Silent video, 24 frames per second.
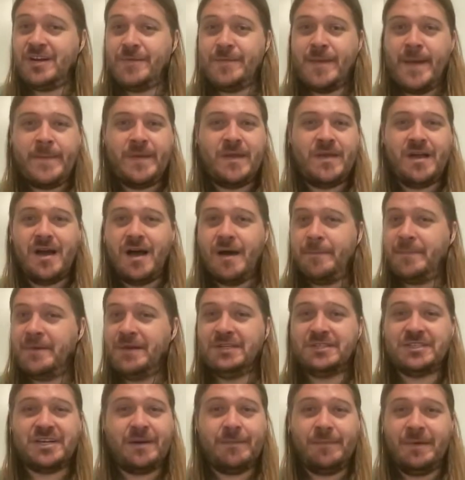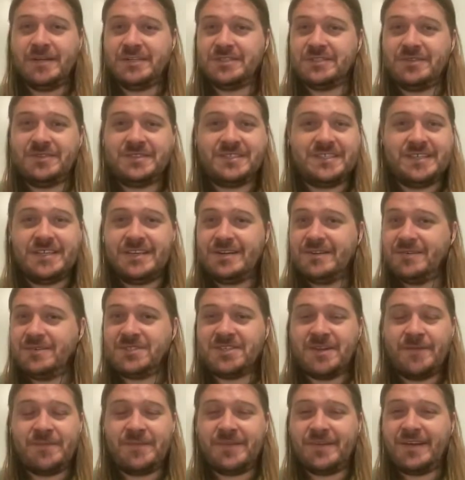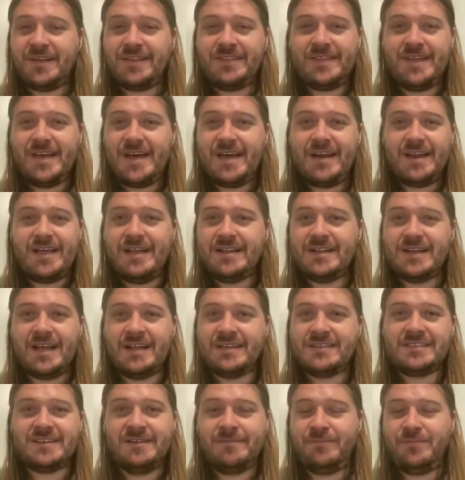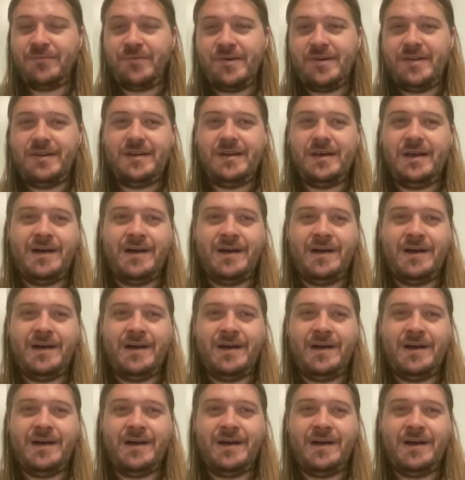It may be Bijan Mustardson or something like that at some point.